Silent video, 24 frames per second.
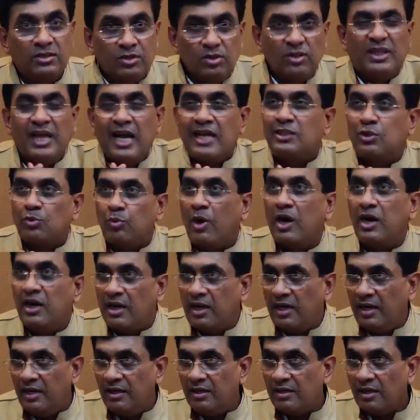So that's
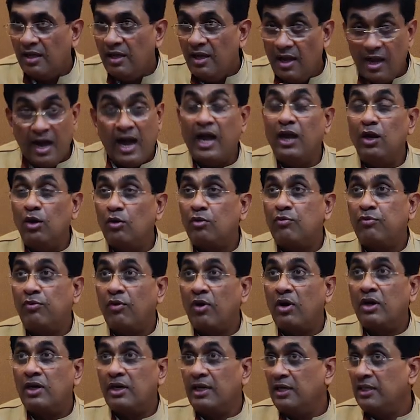one trait I look
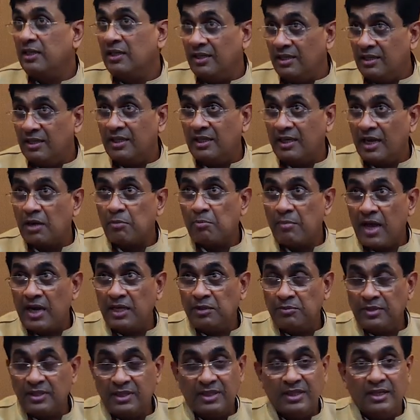for in the young
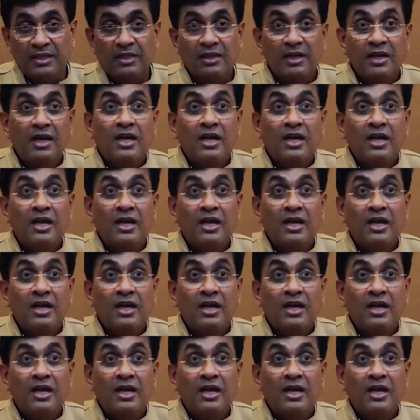management trait.